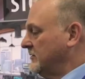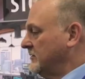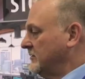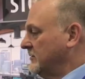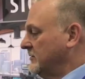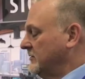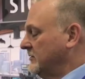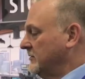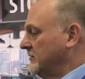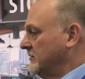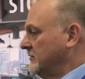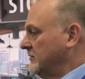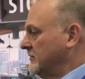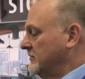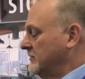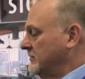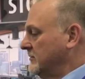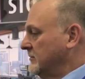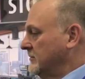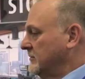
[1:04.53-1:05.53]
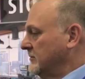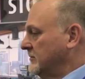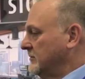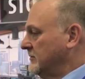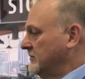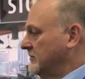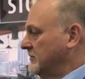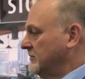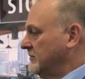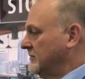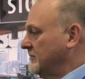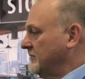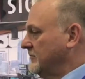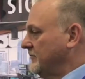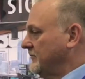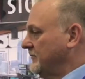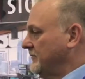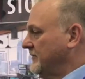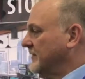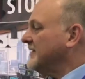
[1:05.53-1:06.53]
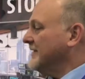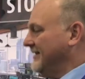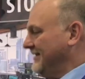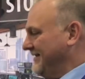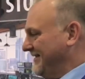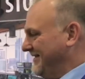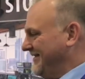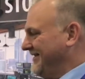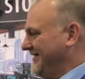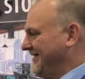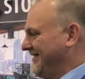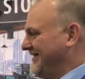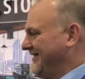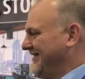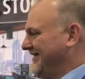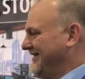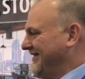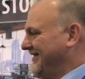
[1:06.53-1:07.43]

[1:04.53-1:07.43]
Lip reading: The person shown says nothing.